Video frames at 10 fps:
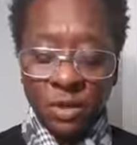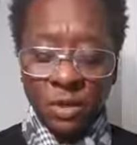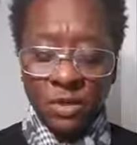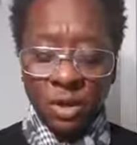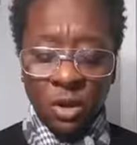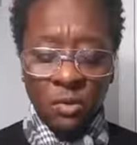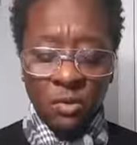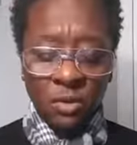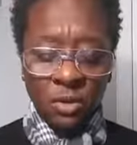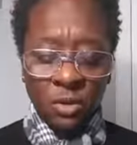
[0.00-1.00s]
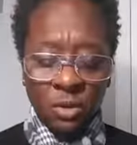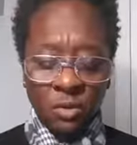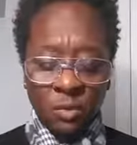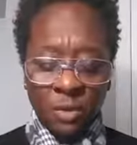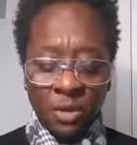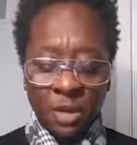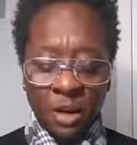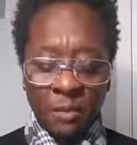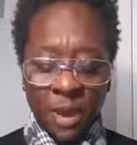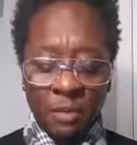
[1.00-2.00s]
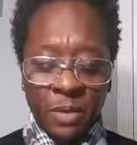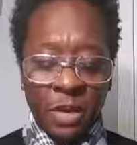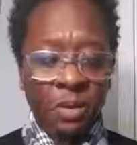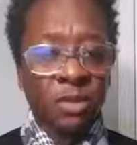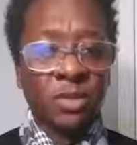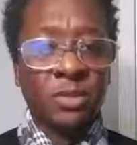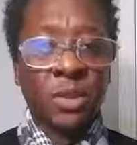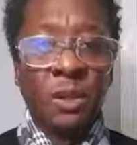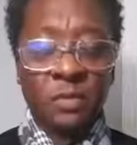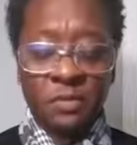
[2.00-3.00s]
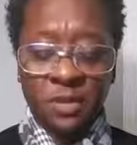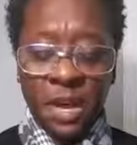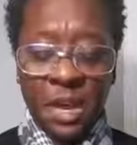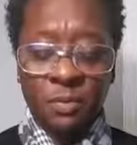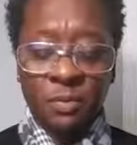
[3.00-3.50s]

So, the one thing about being on the conservative side,